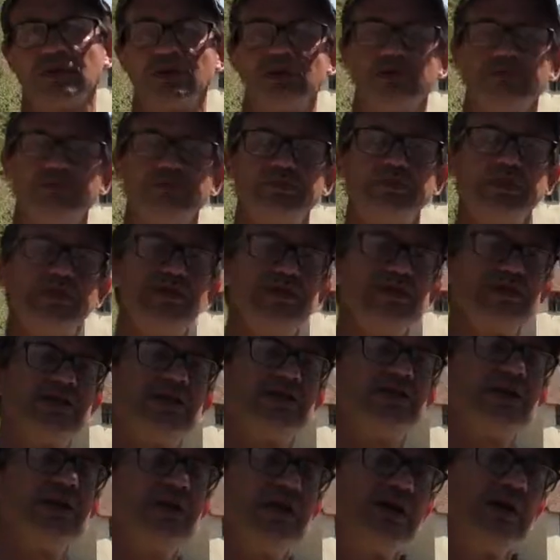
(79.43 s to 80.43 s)

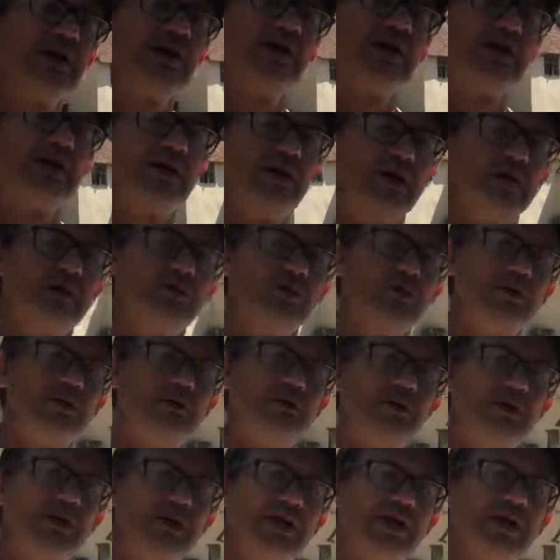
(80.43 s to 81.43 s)
completed he would
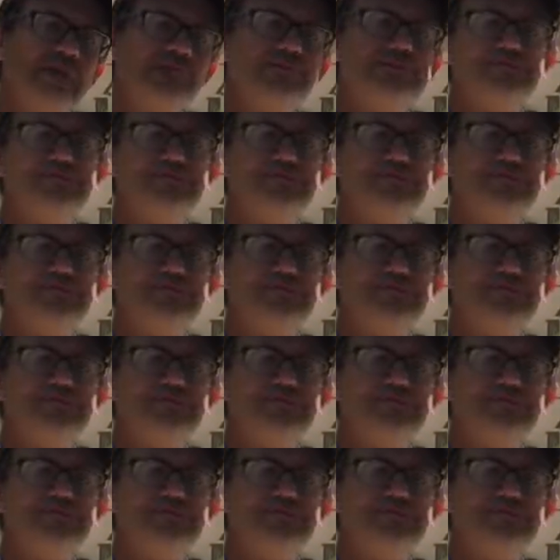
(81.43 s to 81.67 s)
be